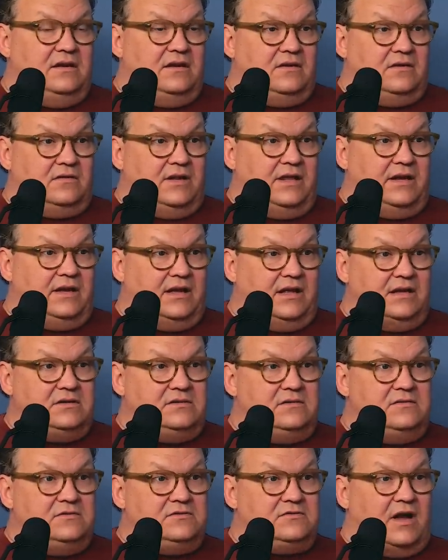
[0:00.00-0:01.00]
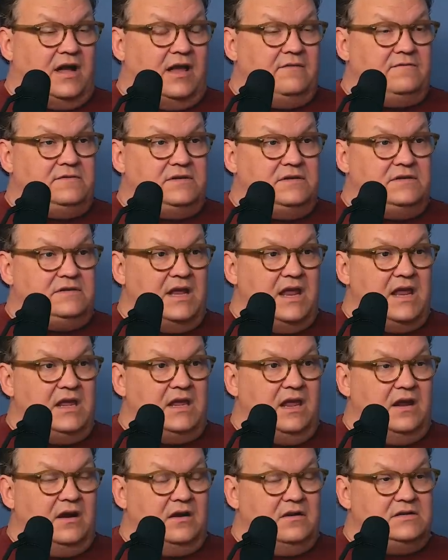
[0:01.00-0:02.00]
you know, like I'd drive to
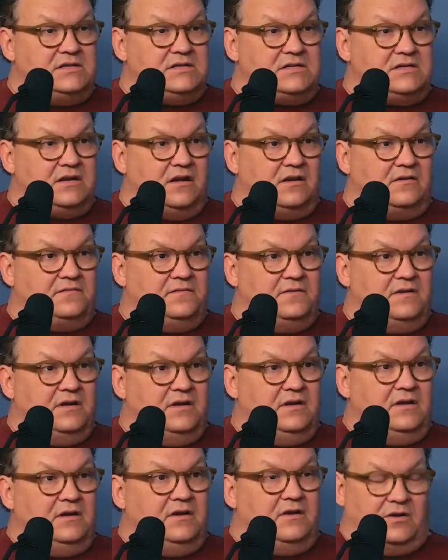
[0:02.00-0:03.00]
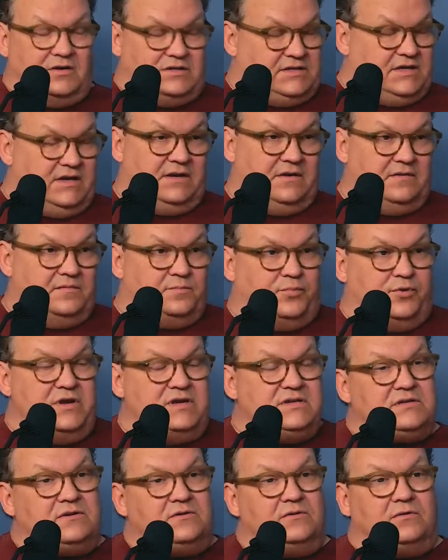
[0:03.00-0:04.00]
daycare and stuff or to
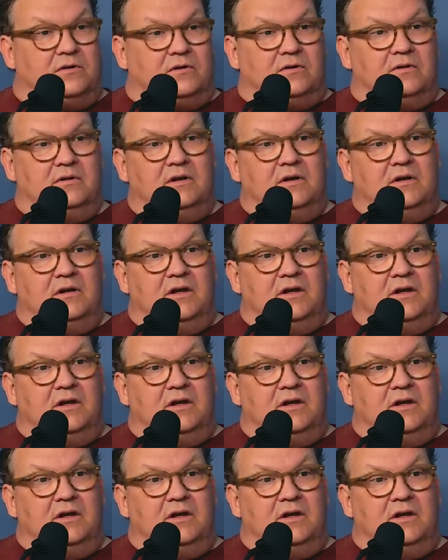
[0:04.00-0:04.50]
preschool.